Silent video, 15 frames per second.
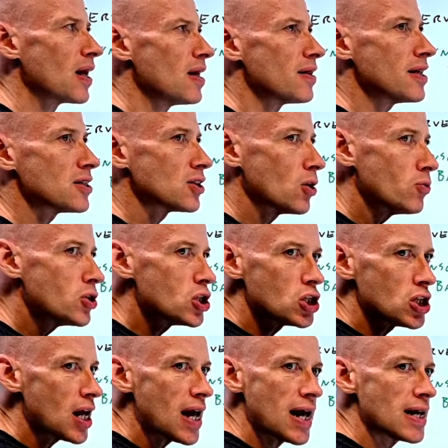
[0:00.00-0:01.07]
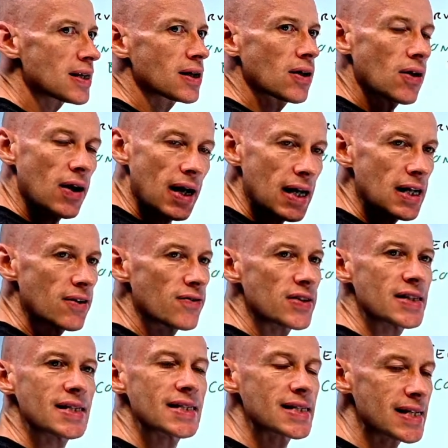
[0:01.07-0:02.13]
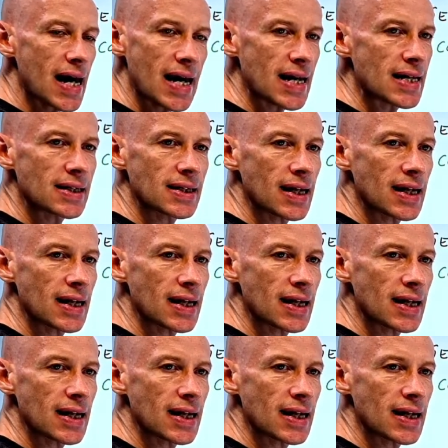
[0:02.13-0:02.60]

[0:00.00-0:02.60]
there's no shared kind of state